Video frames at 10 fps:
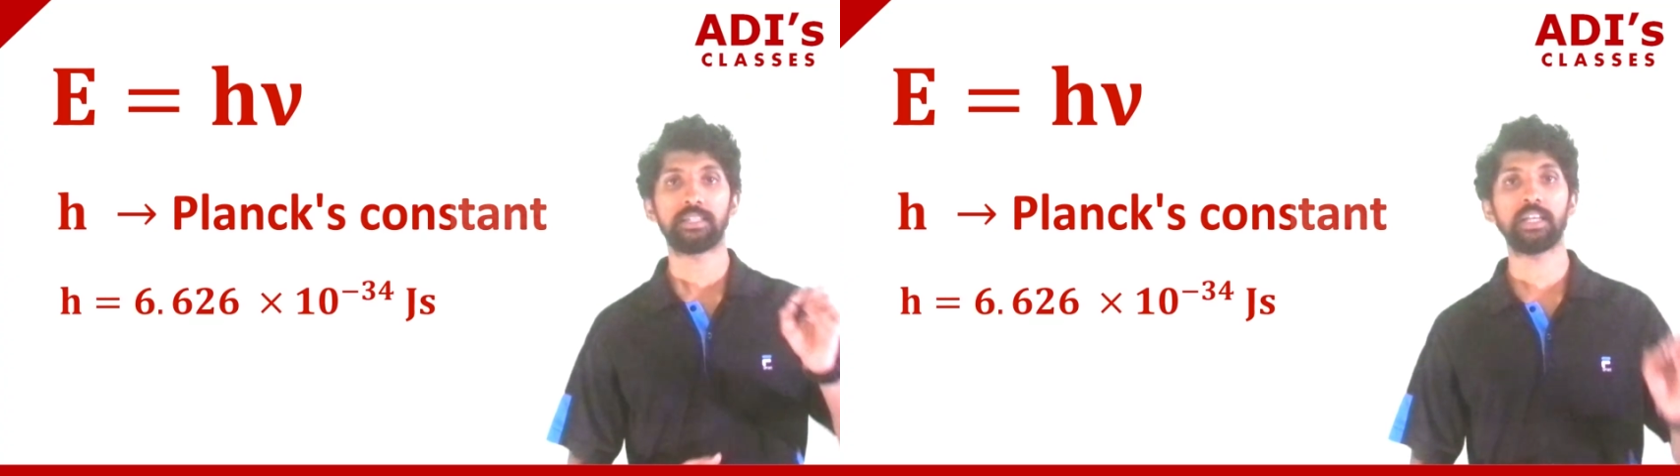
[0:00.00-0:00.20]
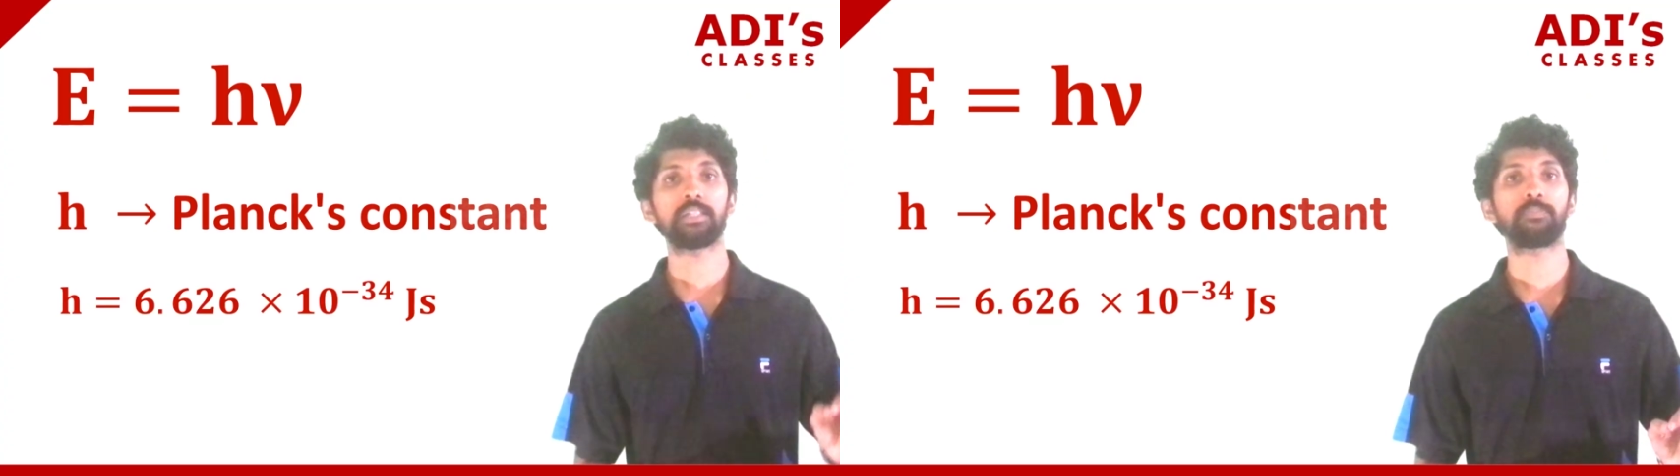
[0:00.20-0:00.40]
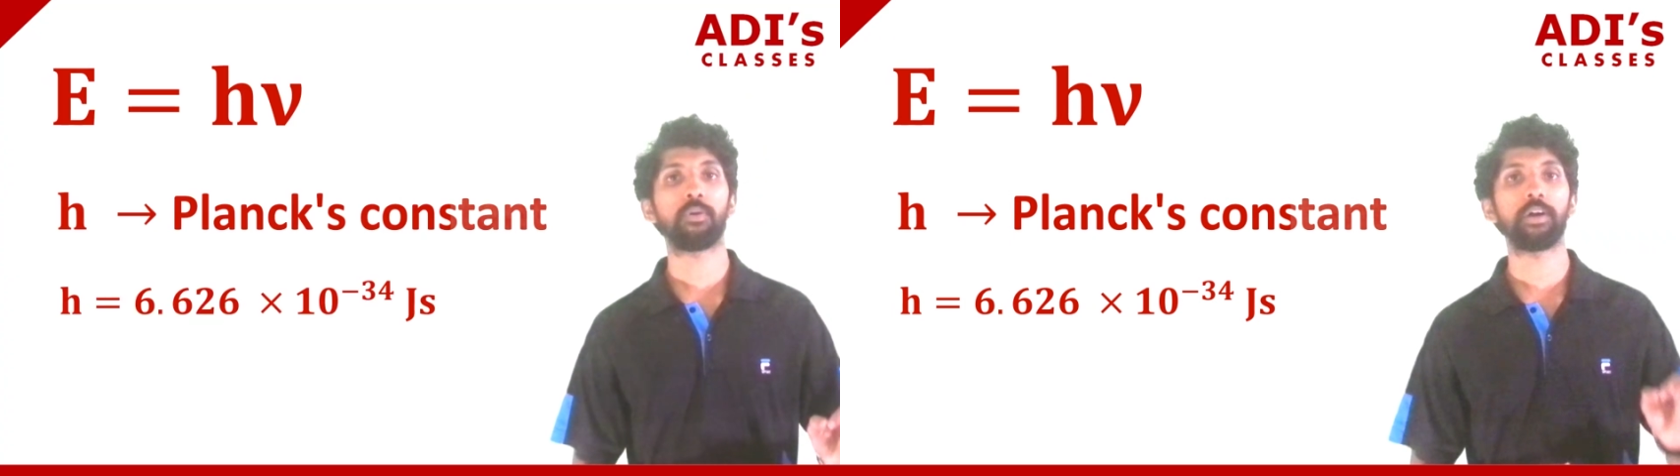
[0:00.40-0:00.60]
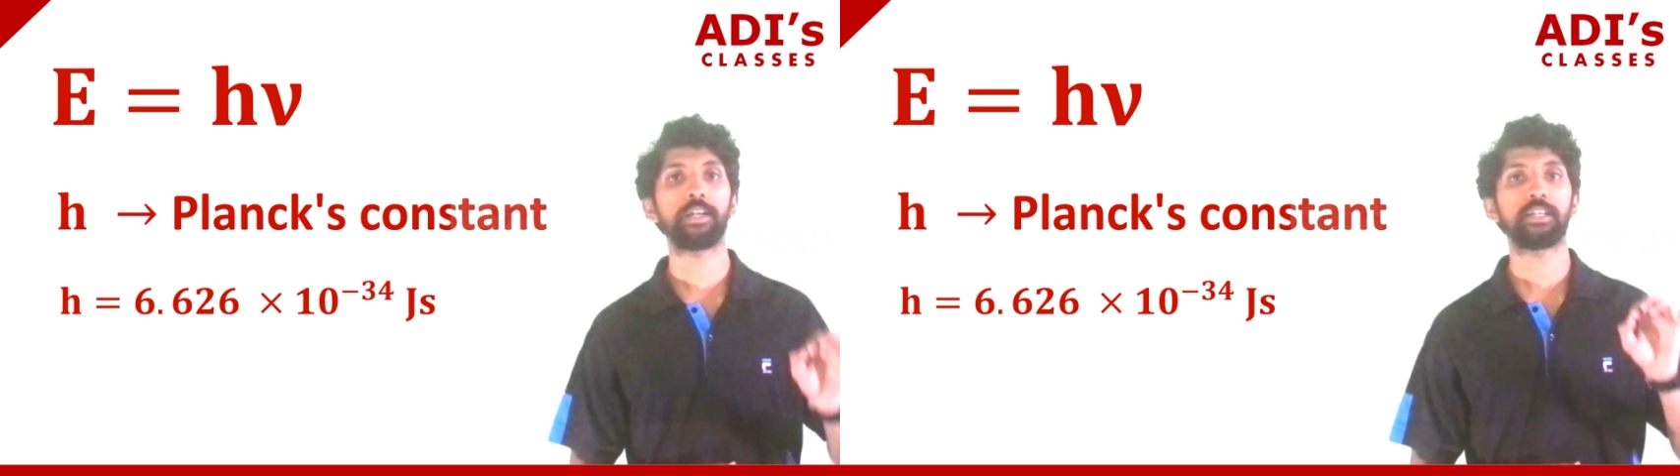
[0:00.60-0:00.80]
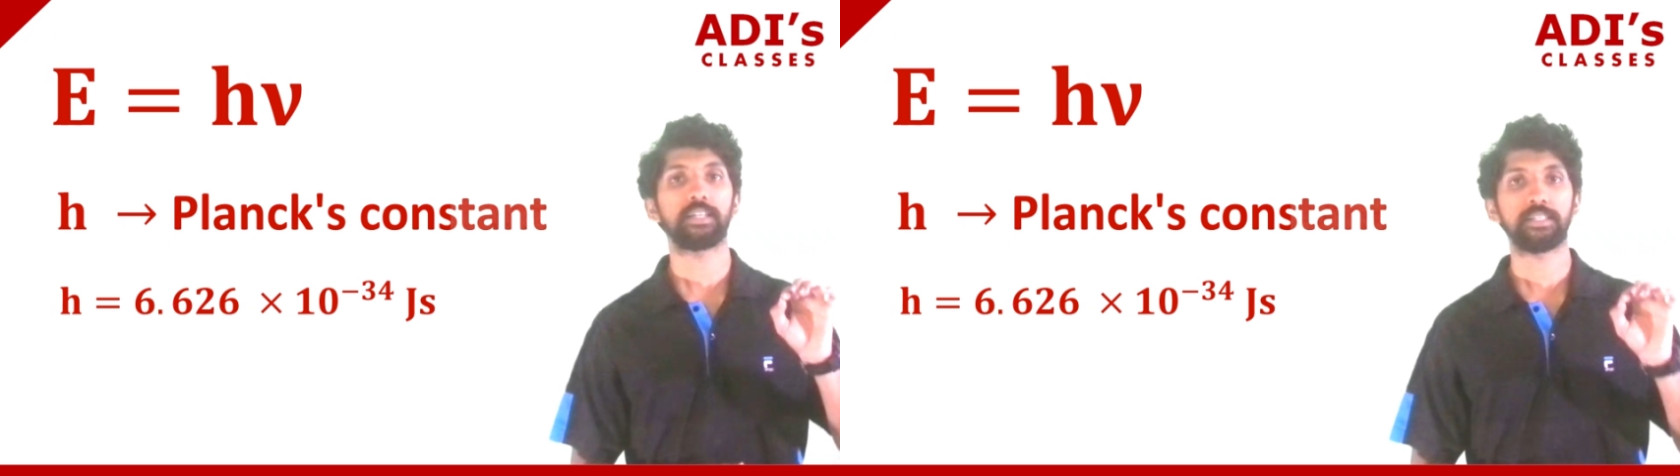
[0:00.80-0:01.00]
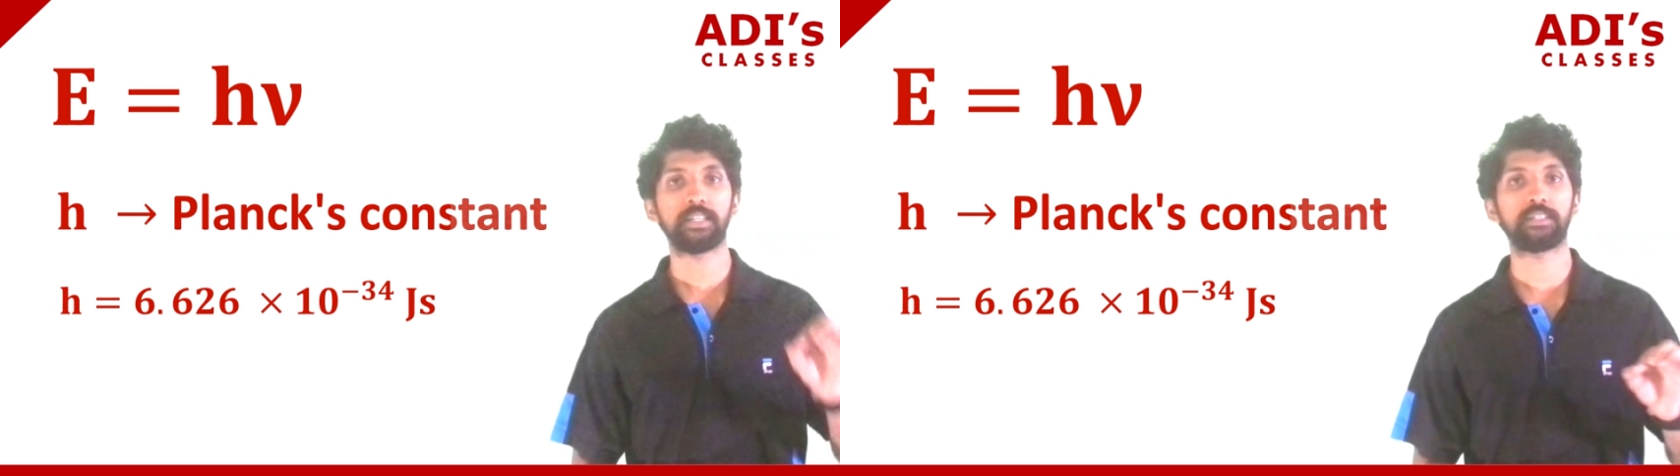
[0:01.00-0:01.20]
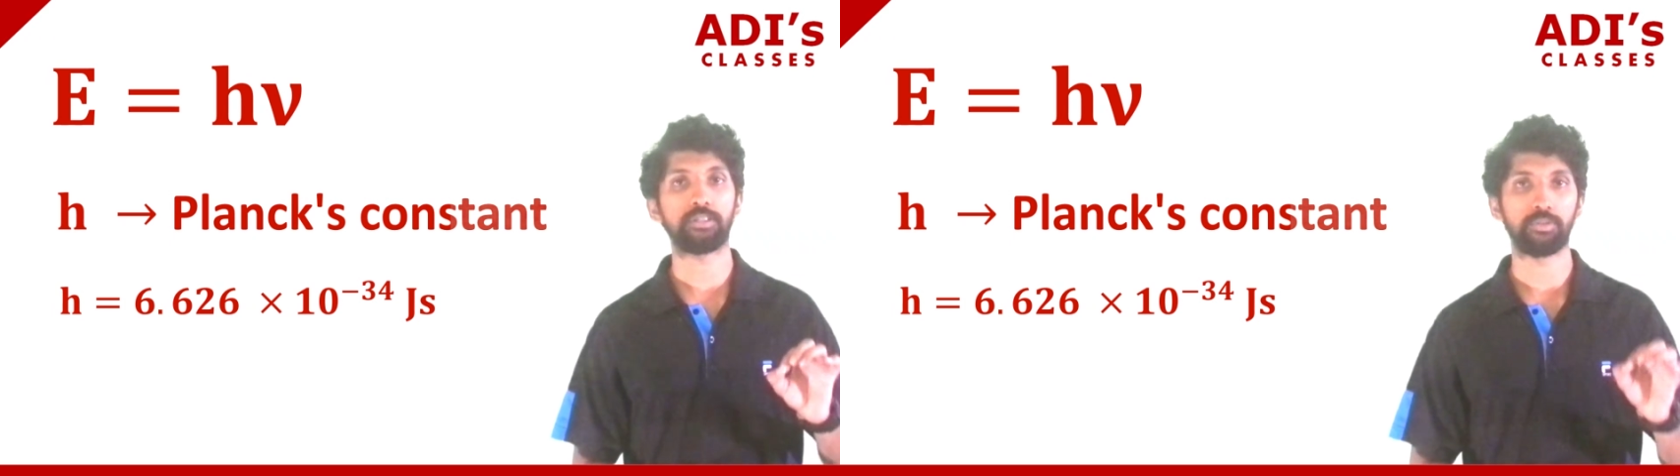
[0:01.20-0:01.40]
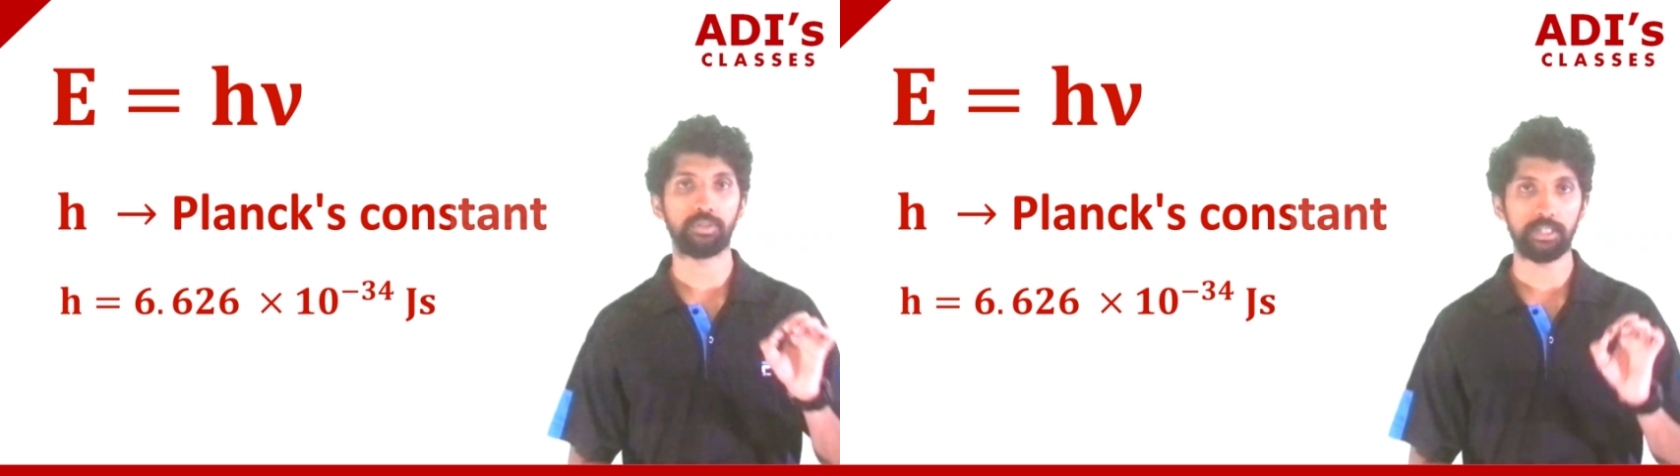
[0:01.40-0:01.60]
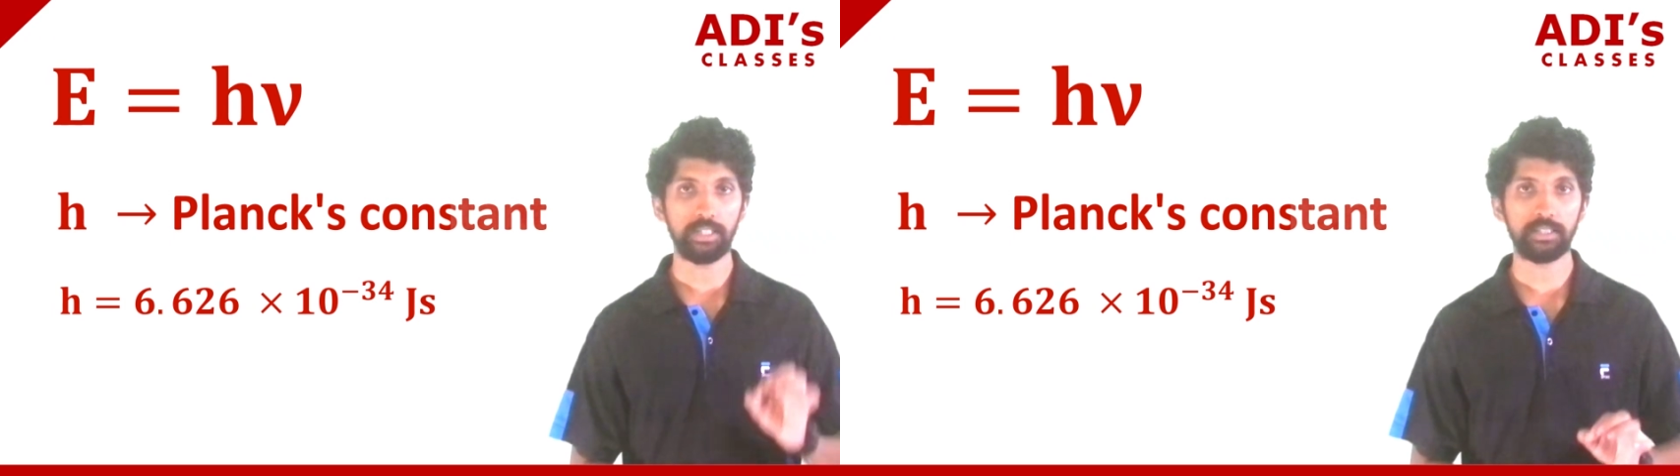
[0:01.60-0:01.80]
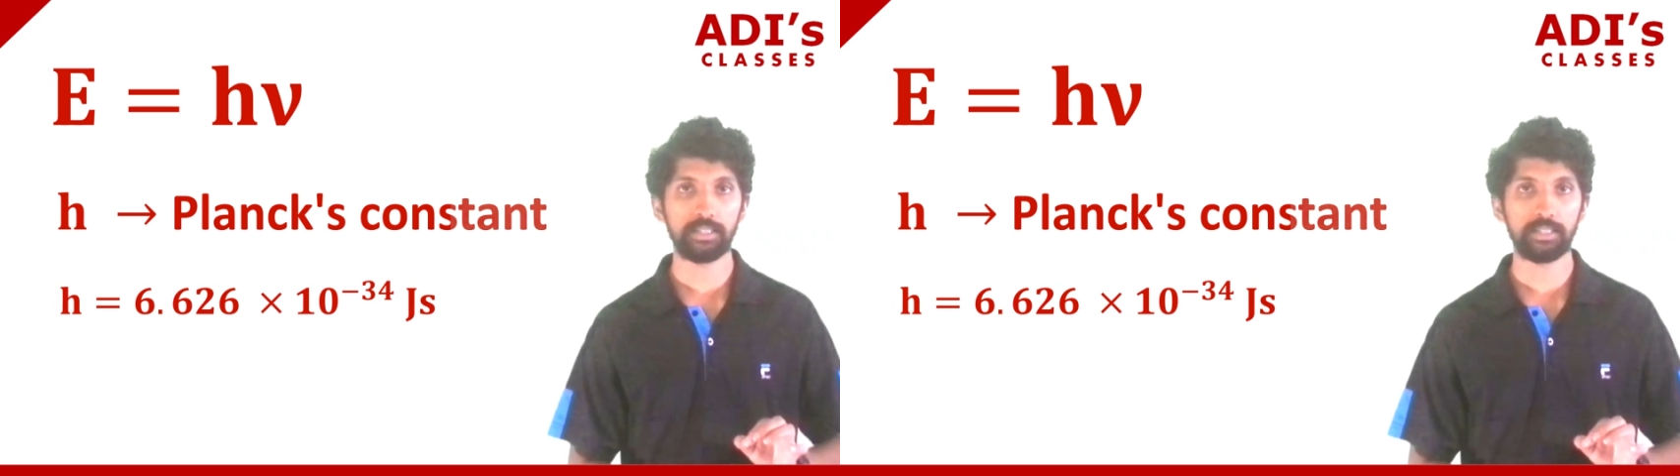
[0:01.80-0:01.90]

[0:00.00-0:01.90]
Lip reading: 6.626